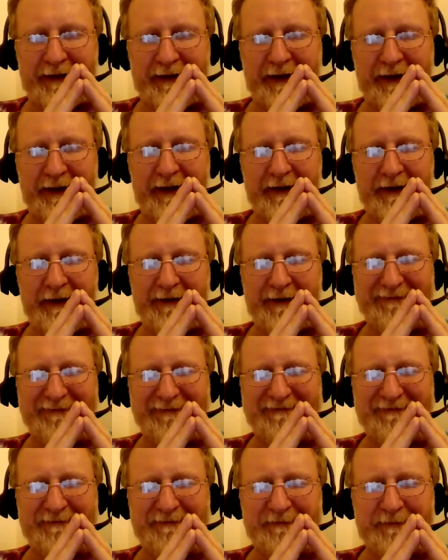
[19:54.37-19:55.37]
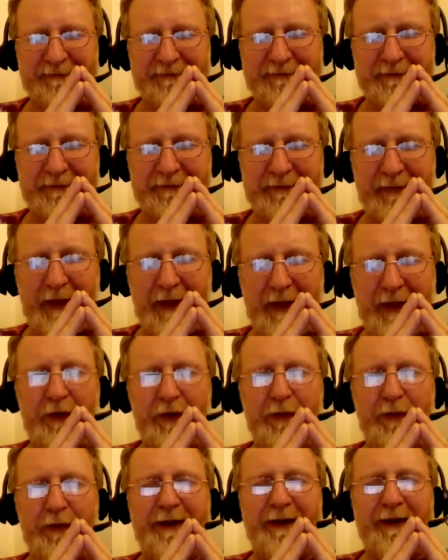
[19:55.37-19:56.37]
and I want
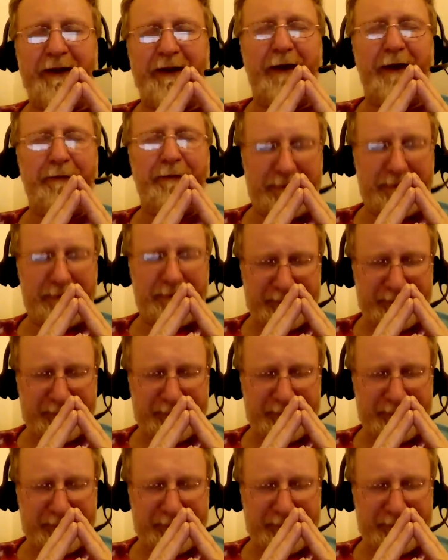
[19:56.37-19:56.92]
to bring it up.